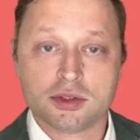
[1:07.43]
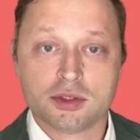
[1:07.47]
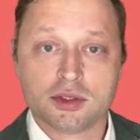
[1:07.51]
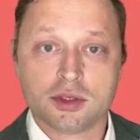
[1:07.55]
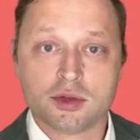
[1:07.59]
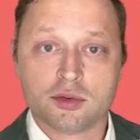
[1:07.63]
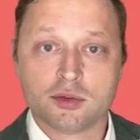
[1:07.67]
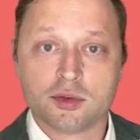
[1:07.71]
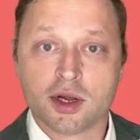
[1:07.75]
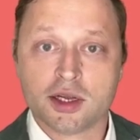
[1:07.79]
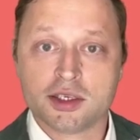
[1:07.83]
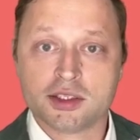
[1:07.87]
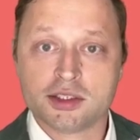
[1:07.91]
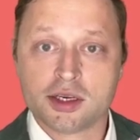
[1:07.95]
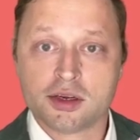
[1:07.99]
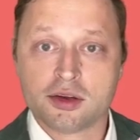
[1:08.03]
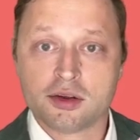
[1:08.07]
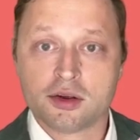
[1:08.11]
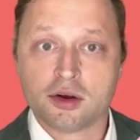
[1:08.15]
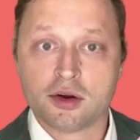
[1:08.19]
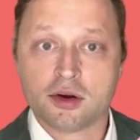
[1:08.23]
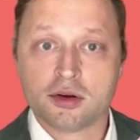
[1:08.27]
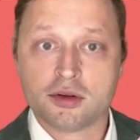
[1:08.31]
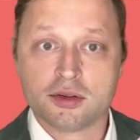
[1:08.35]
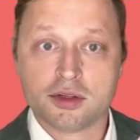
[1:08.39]
The right side of the
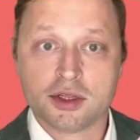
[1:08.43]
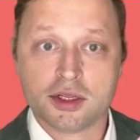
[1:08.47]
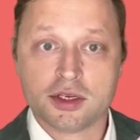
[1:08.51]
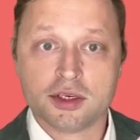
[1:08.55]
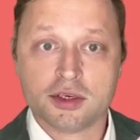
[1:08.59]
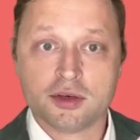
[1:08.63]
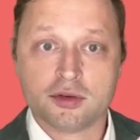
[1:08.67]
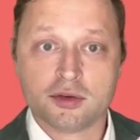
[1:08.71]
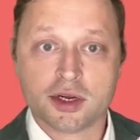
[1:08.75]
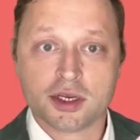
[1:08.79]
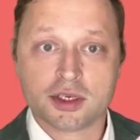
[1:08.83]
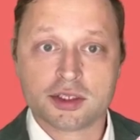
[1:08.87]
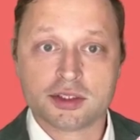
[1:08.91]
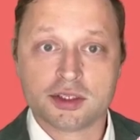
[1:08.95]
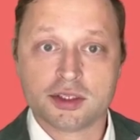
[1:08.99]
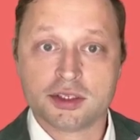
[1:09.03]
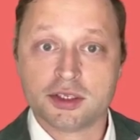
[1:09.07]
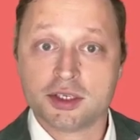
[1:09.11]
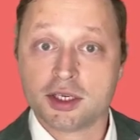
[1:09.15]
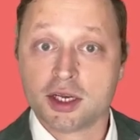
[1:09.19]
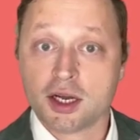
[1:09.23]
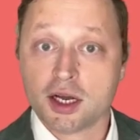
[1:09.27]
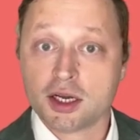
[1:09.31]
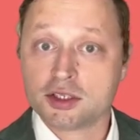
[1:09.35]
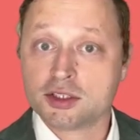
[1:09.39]
heart then directs the
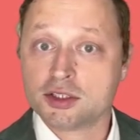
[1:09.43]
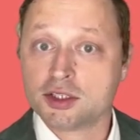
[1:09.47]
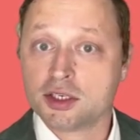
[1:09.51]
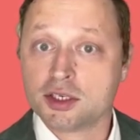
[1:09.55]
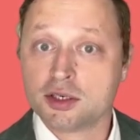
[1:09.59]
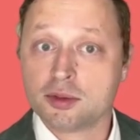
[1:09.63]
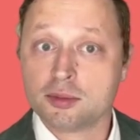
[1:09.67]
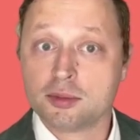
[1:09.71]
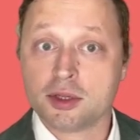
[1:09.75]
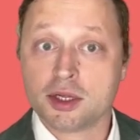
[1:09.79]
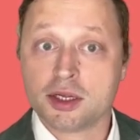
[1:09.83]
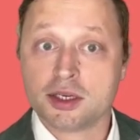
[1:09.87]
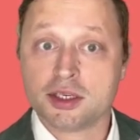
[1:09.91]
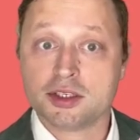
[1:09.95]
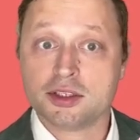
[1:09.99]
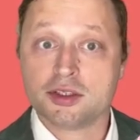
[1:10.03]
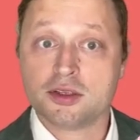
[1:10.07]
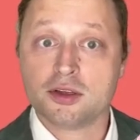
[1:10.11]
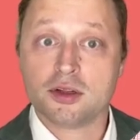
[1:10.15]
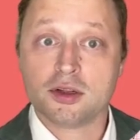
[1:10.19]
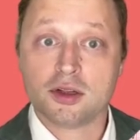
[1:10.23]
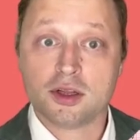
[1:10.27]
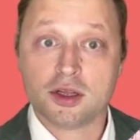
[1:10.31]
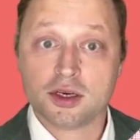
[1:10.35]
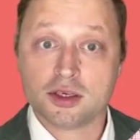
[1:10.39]
deoxygenated blood into the
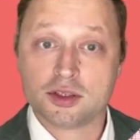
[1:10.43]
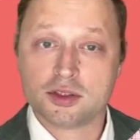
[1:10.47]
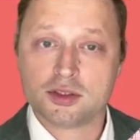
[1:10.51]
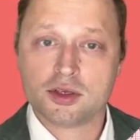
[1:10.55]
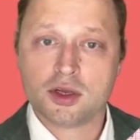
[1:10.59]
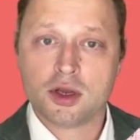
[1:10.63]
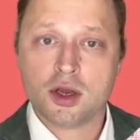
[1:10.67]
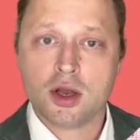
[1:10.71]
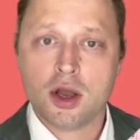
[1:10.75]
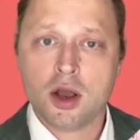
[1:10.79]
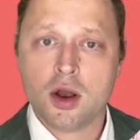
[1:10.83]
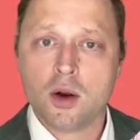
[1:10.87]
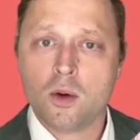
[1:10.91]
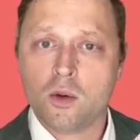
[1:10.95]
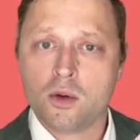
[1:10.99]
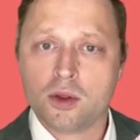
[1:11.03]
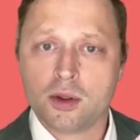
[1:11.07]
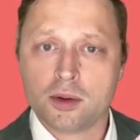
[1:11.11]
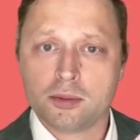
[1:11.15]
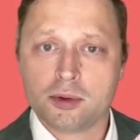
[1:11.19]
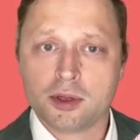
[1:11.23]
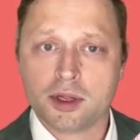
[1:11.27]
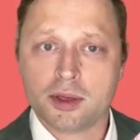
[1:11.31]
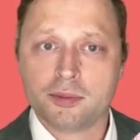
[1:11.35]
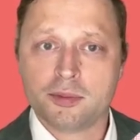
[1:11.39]
lungs, where the
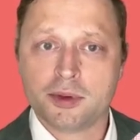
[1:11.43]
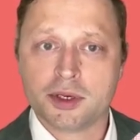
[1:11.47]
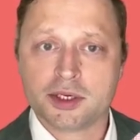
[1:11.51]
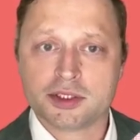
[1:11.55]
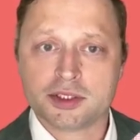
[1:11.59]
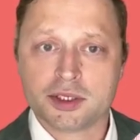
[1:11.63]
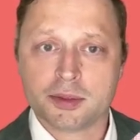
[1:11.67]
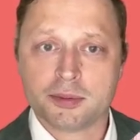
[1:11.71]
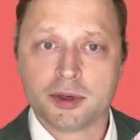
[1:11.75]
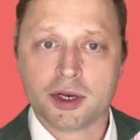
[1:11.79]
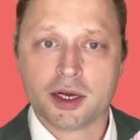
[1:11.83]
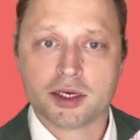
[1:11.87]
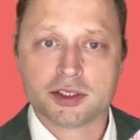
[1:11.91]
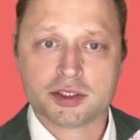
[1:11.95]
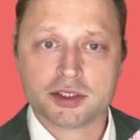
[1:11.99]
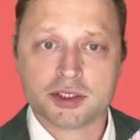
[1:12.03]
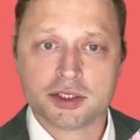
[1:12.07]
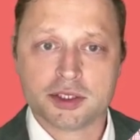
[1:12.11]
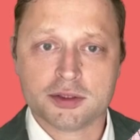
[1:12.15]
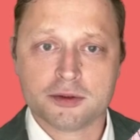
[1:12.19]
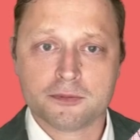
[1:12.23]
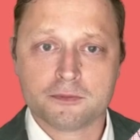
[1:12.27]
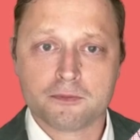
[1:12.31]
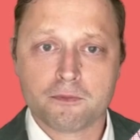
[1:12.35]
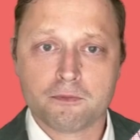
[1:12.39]
blood picks up
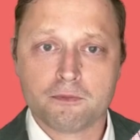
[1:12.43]
oxygen.